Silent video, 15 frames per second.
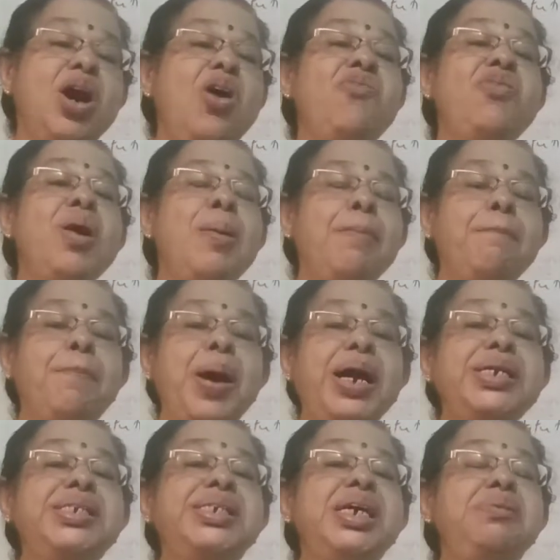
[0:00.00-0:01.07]
of
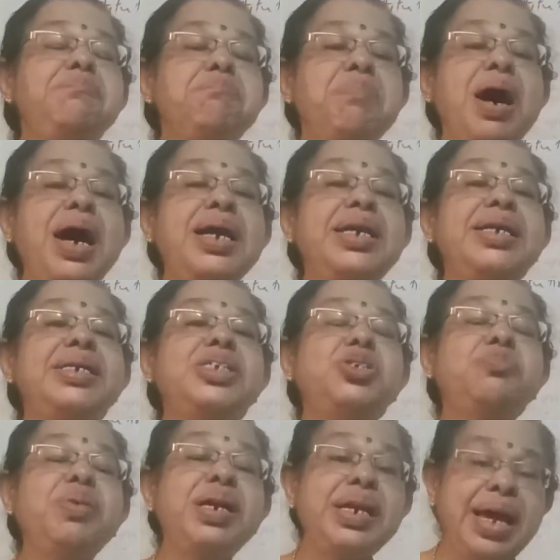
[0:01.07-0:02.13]
Budget
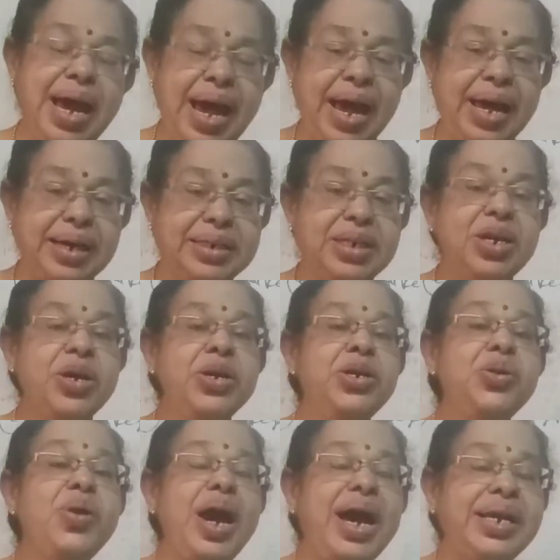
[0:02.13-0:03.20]
Management Act,
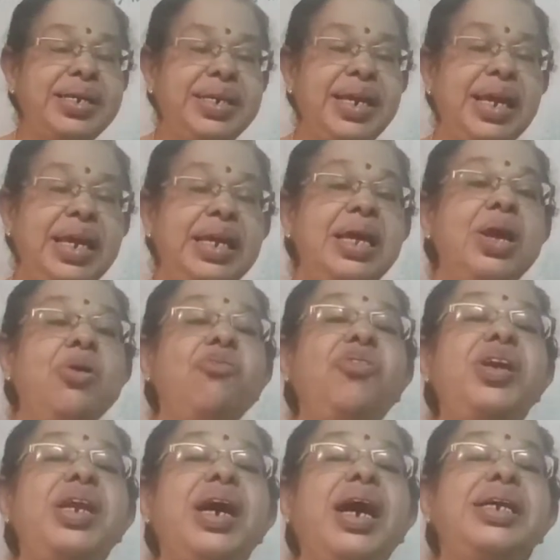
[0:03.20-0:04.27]
to attain
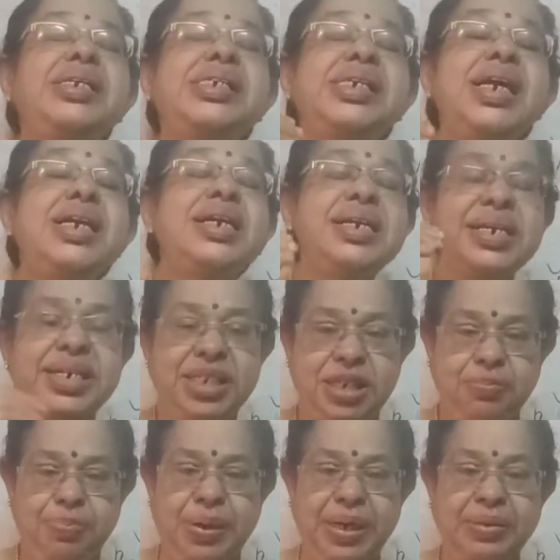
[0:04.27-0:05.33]
financial
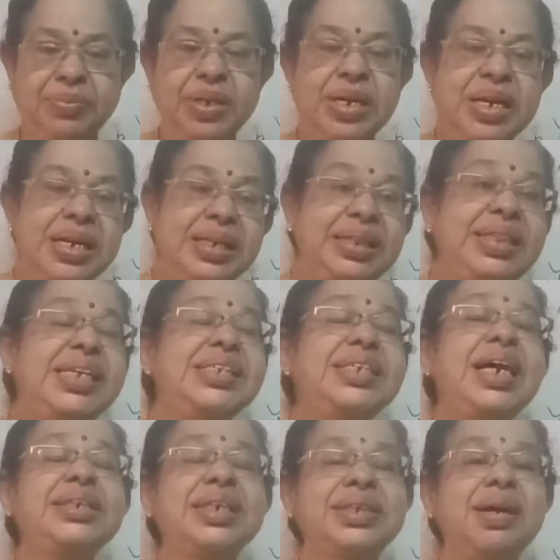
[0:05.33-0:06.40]
discipline.
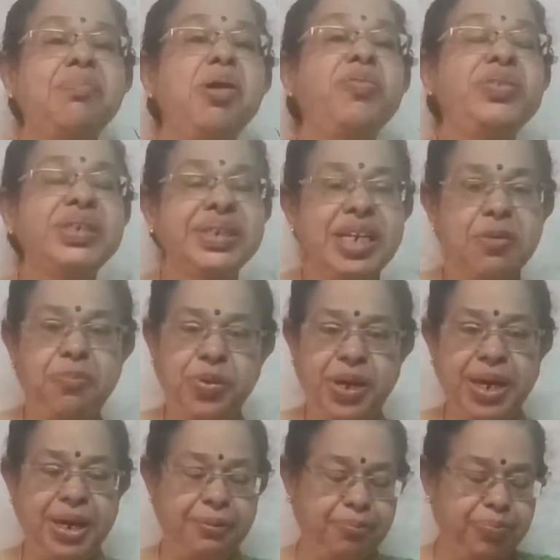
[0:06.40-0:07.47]
These are the some of the steps
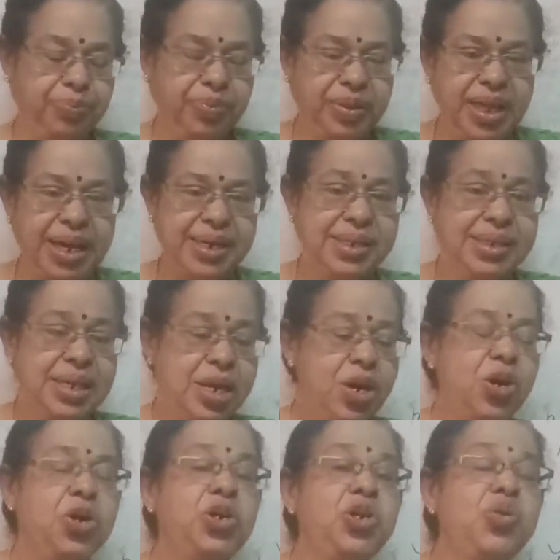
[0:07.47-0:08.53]
here. That is
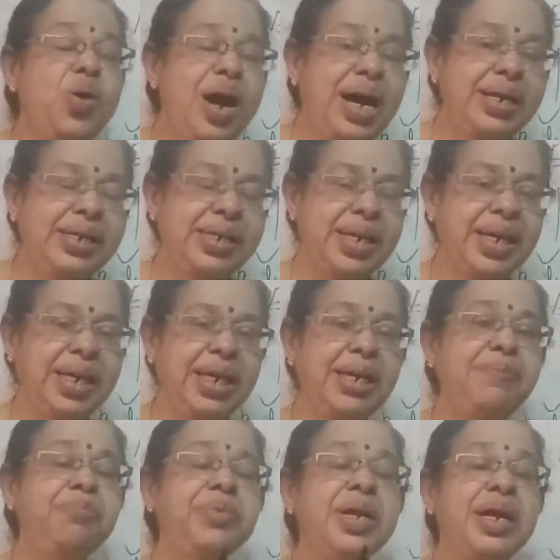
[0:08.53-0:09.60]
to
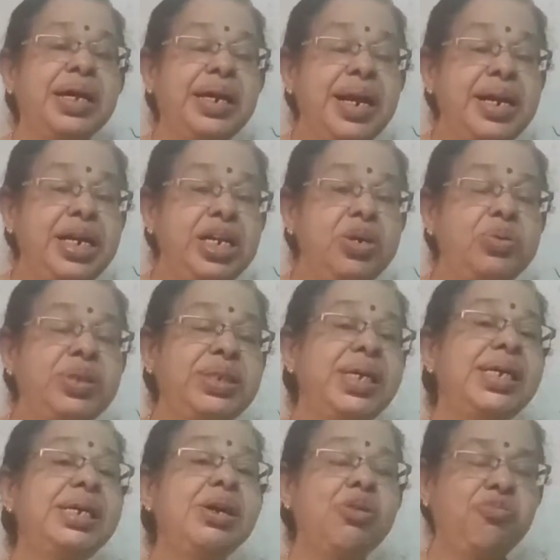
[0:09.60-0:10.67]
attain
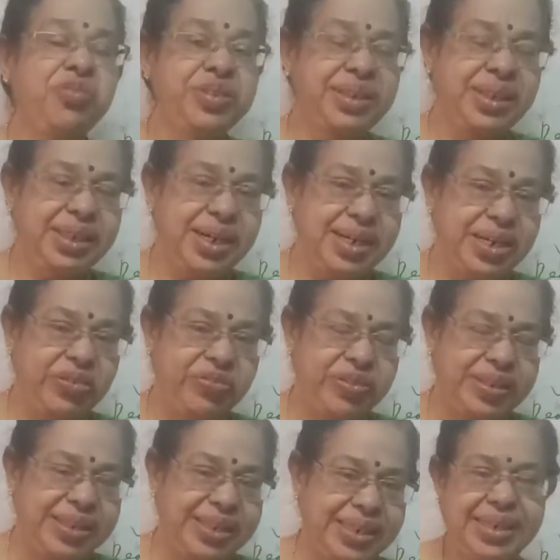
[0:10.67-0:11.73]
reducing fiscal
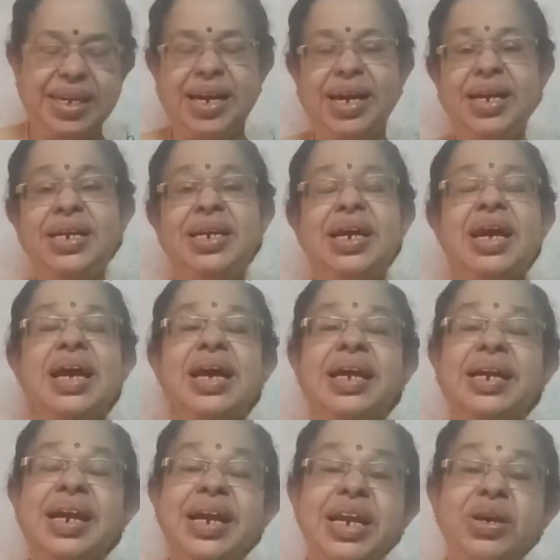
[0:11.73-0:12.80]
deficit and
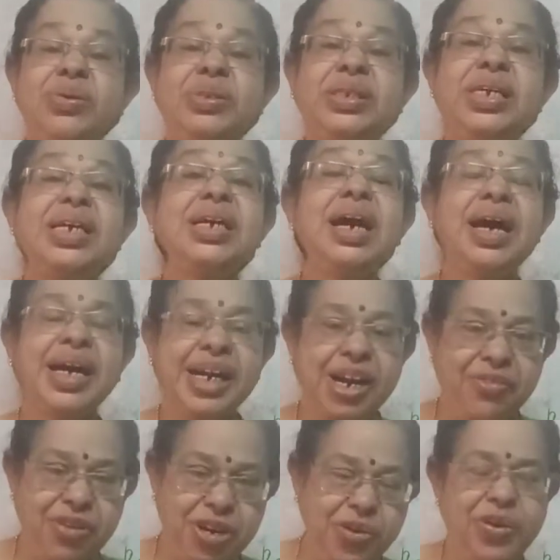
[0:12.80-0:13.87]
reducing
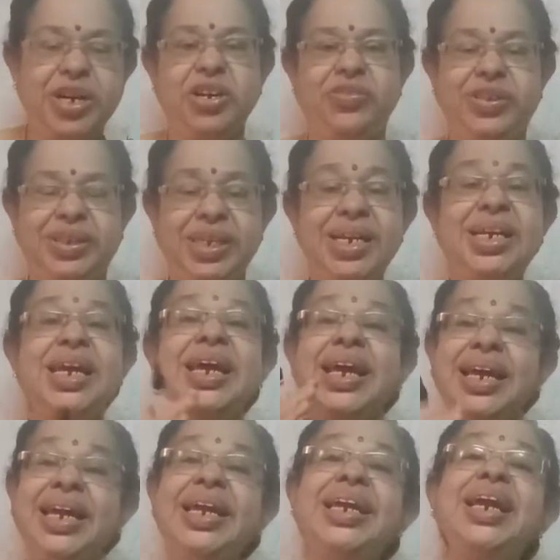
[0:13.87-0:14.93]
revenue deficit,
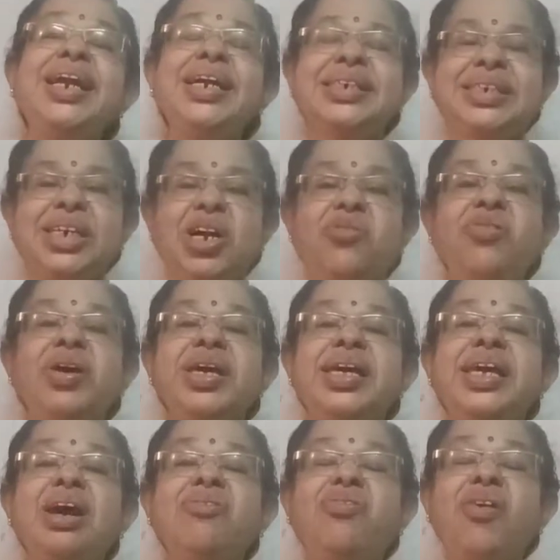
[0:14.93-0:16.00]
introduction of
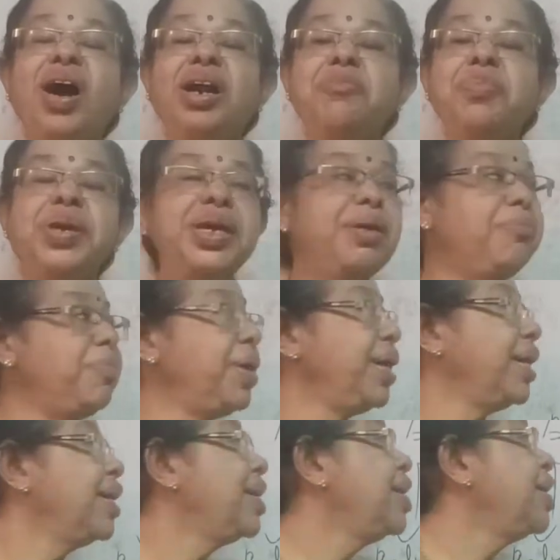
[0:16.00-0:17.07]
FRBMA.